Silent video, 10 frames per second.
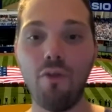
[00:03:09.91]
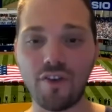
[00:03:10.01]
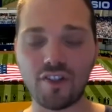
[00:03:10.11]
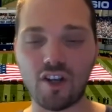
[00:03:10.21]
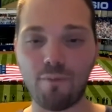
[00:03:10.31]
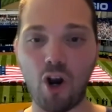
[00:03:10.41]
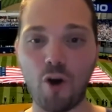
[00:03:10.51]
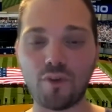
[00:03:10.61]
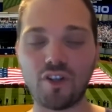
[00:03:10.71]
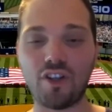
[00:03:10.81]
This is
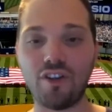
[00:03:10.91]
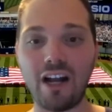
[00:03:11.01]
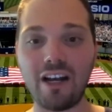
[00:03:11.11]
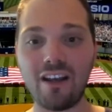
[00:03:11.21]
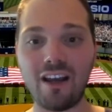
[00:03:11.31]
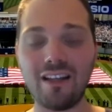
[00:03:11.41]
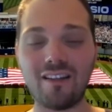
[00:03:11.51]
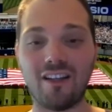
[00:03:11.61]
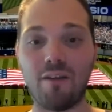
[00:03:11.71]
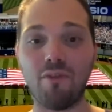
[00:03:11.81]
comparable to the
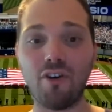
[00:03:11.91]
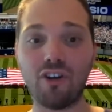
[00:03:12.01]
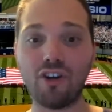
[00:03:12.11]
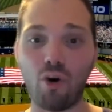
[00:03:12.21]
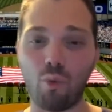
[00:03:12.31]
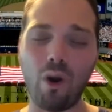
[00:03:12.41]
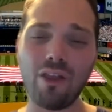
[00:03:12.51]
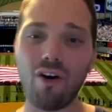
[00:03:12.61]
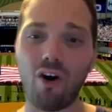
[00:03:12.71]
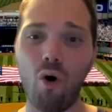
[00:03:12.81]
98 team. They're going to go
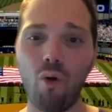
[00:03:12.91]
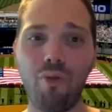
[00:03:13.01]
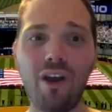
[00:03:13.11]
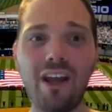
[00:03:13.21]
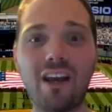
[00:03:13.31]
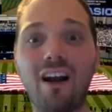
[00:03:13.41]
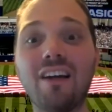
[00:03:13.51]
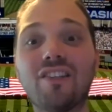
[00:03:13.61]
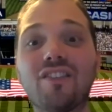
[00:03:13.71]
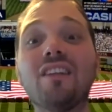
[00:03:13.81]
win the whole thing. And
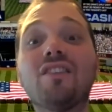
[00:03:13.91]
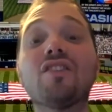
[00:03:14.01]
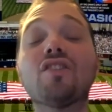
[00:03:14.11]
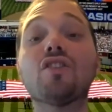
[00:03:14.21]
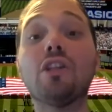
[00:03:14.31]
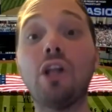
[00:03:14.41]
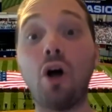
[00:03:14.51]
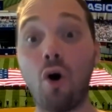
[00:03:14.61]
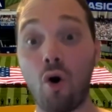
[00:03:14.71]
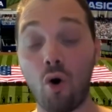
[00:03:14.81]
I said,
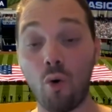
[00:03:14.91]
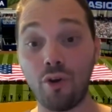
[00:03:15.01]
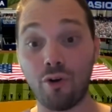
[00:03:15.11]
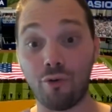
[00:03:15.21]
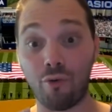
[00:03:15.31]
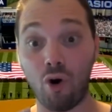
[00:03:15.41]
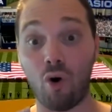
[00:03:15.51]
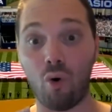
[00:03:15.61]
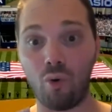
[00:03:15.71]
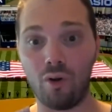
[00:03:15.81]
slow your
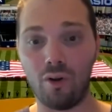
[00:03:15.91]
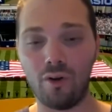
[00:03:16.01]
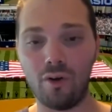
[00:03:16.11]
roll.